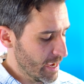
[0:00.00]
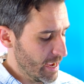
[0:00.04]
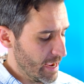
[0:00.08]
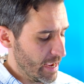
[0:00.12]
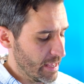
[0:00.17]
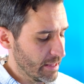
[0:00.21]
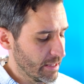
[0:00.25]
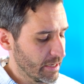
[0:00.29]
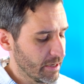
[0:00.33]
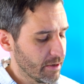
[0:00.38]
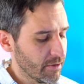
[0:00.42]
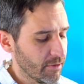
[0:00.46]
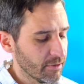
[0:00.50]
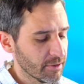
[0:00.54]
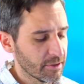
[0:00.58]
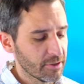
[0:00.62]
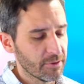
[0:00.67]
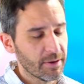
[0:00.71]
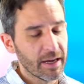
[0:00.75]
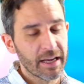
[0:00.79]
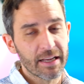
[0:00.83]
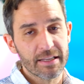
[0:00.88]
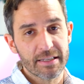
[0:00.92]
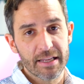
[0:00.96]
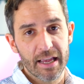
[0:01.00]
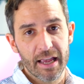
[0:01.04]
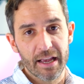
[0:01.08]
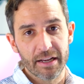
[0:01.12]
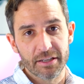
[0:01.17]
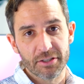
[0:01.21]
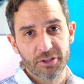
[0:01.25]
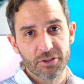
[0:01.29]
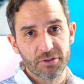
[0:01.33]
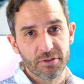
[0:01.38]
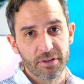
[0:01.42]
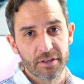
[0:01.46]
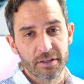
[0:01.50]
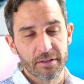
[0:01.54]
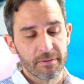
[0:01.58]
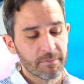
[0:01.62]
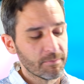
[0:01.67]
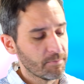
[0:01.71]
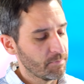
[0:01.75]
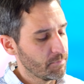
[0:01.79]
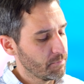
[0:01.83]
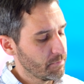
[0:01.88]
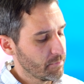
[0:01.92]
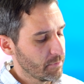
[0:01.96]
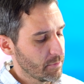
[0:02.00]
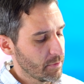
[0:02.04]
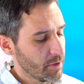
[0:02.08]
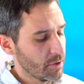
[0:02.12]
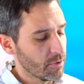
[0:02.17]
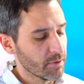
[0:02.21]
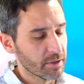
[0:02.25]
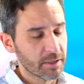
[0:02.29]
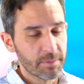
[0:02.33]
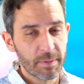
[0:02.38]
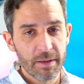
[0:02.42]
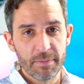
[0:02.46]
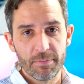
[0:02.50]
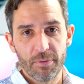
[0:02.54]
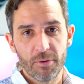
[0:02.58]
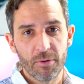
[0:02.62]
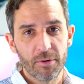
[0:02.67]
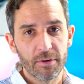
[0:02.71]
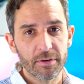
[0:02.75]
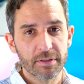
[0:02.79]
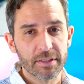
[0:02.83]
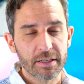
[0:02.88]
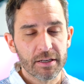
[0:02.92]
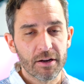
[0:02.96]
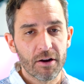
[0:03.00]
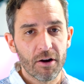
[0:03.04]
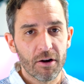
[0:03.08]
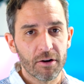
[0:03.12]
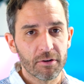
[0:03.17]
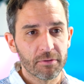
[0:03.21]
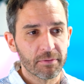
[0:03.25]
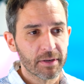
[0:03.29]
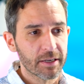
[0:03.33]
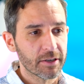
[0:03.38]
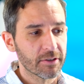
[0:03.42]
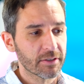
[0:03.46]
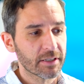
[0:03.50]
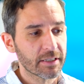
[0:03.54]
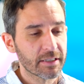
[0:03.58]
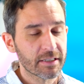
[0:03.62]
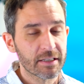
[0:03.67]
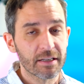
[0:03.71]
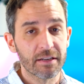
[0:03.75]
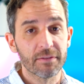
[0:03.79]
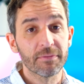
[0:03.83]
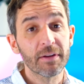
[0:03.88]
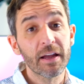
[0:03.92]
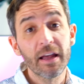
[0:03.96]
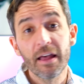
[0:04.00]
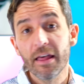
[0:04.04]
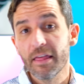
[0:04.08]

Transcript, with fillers: And then it also has extra U S B ports and card readers and stuff.